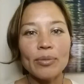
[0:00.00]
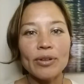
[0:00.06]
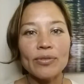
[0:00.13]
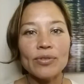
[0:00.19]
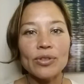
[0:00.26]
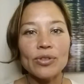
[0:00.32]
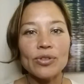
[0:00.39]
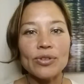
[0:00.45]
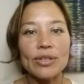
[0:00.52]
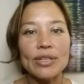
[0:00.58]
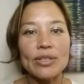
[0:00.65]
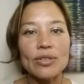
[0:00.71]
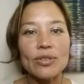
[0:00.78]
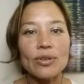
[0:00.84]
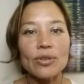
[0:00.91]
bit of
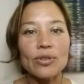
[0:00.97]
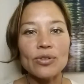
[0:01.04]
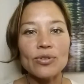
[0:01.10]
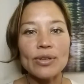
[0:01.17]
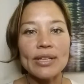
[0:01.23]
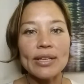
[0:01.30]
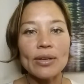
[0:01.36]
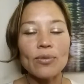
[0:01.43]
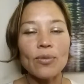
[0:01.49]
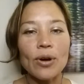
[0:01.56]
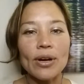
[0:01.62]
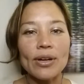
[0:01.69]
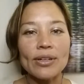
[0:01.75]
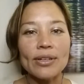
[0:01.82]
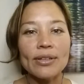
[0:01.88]
nutrients. So you're drinking
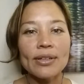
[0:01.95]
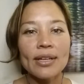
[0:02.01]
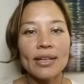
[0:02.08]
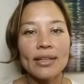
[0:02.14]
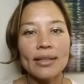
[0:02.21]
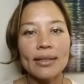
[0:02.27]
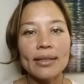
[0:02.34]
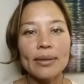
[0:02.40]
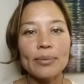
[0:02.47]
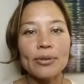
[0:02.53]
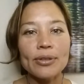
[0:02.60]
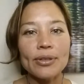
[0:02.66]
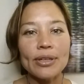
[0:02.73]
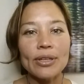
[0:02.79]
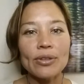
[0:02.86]
water
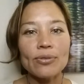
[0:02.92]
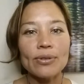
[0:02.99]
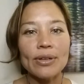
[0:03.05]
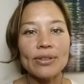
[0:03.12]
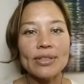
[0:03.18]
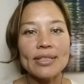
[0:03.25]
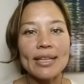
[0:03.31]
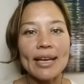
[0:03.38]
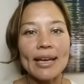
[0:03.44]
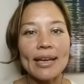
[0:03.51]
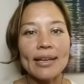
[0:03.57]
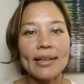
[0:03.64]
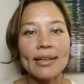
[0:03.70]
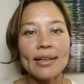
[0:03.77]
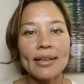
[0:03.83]
liberally throughout the
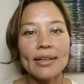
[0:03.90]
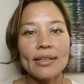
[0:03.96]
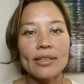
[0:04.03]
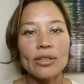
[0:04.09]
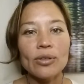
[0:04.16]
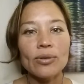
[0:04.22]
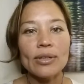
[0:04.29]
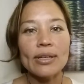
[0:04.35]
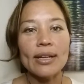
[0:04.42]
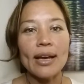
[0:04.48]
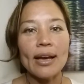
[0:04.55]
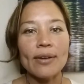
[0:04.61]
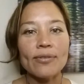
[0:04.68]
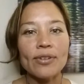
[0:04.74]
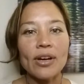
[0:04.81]
day. You can
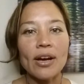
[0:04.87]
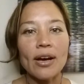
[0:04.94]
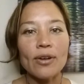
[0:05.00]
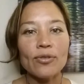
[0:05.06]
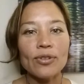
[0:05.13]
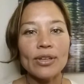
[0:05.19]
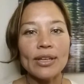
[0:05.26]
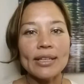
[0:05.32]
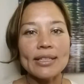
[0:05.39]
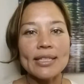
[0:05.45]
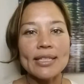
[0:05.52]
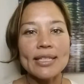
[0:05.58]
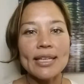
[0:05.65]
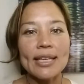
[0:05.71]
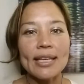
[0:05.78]
have coffee
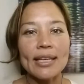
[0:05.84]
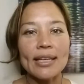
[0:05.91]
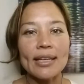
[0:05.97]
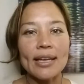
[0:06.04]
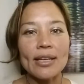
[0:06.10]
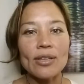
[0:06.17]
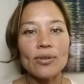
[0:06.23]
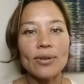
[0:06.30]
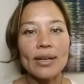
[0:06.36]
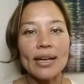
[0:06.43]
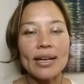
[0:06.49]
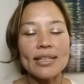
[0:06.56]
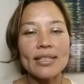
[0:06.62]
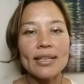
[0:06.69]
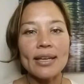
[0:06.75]
and tea, and you can
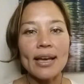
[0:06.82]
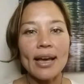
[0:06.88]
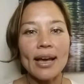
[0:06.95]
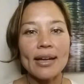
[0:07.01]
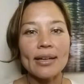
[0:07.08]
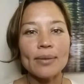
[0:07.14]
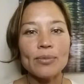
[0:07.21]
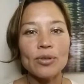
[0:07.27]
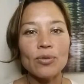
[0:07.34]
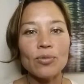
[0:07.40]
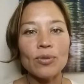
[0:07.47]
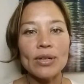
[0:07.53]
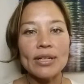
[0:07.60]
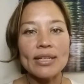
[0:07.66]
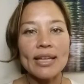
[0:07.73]
actually add up to
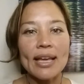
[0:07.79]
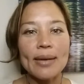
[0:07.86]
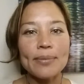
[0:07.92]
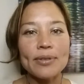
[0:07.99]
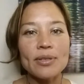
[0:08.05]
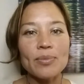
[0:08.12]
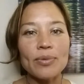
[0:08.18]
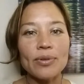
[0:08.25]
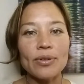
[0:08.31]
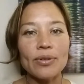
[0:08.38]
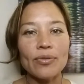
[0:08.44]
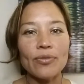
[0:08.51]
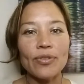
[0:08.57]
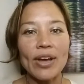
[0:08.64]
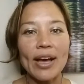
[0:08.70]
1 tablespoon
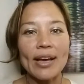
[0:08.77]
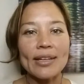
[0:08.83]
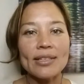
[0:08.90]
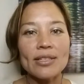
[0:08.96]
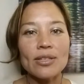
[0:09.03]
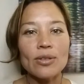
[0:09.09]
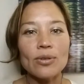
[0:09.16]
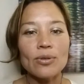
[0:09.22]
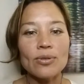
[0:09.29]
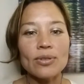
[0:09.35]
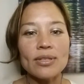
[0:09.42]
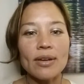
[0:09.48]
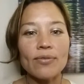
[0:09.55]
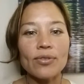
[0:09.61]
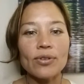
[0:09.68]
of fat to
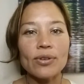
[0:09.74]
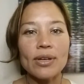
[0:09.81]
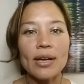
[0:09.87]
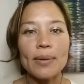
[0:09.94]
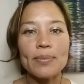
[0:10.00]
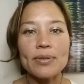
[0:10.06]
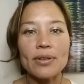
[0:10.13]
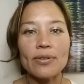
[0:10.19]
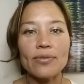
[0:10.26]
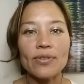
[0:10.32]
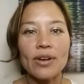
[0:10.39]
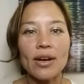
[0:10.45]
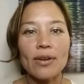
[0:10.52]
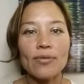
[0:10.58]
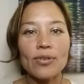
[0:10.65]
several cups of
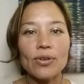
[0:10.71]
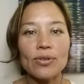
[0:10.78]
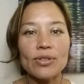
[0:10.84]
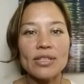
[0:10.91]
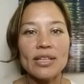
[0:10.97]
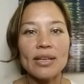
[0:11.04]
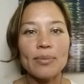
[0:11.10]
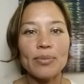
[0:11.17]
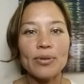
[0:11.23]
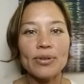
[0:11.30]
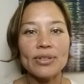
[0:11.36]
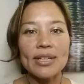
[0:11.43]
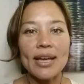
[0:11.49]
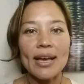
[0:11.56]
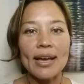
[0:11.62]
coffee or tea per
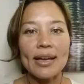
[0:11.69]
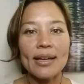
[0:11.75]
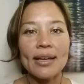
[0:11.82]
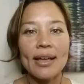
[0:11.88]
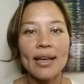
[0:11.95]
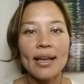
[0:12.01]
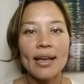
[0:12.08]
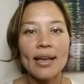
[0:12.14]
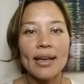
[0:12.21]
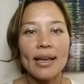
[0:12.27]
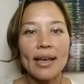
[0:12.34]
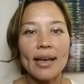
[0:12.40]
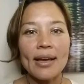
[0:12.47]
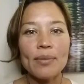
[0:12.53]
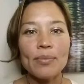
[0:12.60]
day.
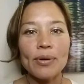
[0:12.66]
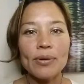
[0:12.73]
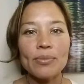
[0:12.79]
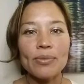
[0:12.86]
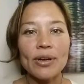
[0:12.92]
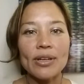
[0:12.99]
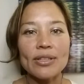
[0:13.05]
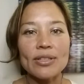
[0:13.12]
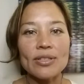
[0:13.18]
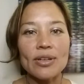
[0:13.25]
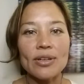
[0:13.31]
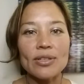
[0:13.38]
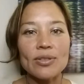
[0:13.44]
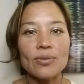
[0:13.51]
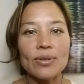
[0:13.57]
And bone broth is
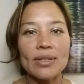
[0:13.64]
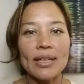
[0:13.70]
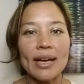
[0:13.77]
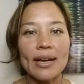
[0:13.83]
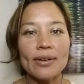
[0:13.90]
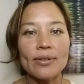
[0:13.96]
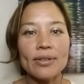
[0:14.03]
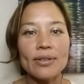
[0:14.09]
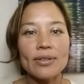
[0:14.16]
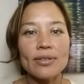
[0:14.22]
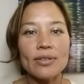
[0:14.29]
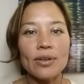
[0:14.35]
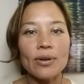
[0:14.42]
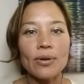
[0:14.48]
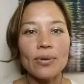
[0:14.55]
also allowed.
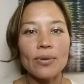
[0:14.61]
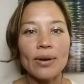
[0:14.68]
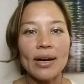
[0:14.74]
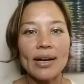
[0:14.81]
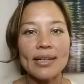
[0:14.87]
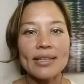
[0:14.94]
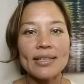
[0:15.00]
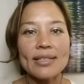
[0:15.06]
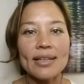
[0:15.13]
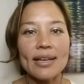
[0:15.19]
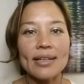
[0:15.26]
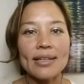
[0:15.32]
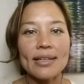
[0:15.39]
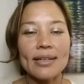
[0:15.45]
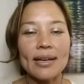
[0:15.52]
So I
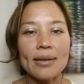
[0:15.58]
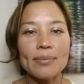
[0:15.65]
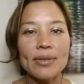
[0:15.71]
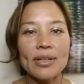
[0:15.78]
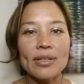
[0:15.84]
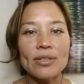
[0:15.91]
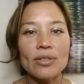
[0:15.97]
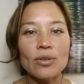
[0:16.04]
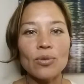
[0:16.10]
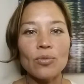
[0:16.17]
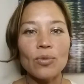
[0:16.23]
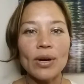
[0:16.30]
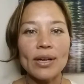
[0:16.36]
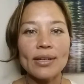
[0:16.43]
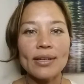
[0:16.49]
decided I'm going to do
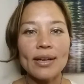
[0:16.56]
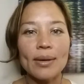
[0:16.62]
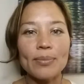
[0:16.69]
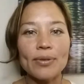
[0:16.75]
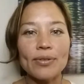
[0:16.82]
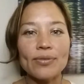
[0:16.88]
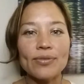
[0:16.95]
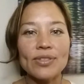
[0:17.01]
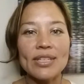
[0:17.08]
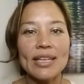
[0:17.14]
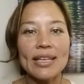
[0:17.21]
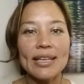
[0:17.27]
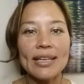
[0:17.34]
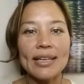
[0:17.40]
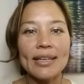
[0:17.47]
1 cup of
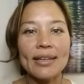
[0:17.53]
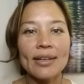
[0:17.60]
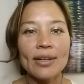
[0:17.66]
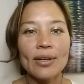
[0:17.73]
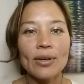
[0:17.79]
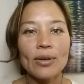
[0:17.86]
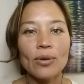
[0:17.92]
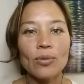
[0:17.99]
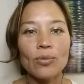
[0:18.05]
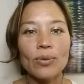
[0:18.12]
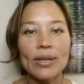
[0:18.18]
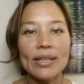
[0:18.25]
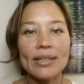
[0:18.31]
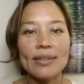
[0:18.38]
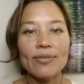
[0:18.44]
tea
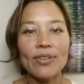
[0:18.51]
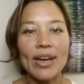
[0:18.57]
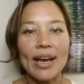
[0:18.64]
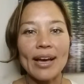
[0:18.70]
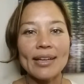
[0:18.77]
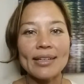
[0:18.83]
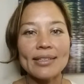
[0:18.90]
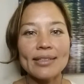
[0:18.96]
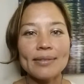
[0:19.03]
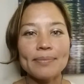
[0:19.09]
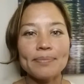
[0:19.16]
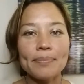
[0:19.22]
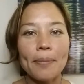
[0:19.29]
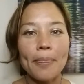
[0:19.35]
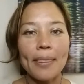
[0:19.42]
with fat
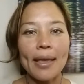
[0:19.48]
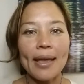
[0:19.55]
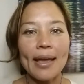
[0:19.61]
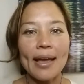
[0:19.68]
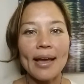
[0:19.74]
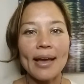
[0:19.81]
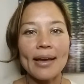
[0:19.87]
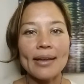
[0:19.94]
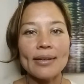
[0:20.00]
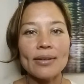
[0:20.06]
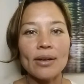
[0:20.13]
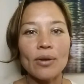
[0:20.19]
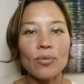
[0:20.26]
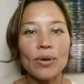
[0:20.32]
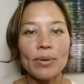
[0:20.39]
and
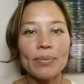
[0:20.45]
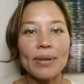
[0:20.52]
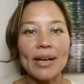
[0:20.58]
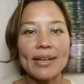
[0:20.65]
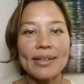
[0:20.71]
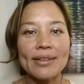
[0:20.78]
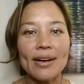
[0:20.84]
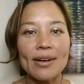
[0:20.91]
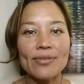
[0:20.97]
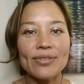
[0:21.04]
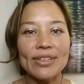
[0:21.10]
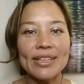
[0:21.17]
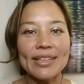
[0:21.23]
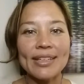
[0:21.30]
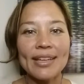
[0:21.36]
1 black
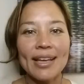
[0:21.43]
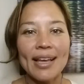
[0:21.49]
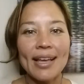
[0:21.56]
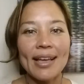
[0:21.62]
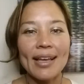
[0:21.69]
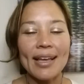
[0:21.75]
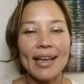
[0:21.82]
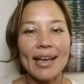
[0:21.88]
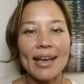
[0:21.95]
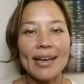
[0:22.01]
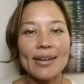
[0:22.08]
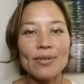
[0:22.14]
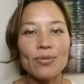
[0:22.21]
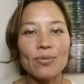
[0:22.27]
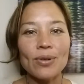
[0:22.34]
coffee
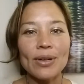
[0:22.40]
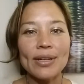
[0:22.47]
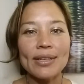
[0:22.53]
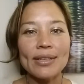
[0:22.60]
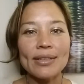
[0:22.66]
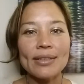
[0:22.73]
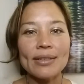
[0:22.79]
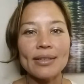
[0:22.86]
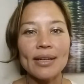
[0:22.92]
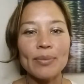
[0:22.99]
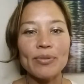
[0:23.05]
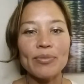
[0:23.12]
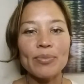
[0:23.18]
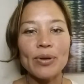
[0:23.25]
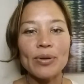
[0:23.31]
and 1
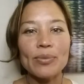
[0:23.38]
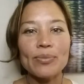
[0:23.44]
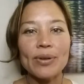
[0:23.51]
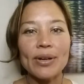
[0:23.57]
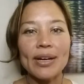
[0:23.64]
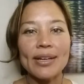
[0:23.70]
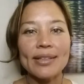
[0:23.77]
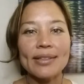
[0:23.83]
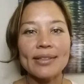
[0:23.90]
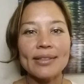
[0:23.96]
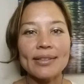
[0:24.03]
cup of bone broth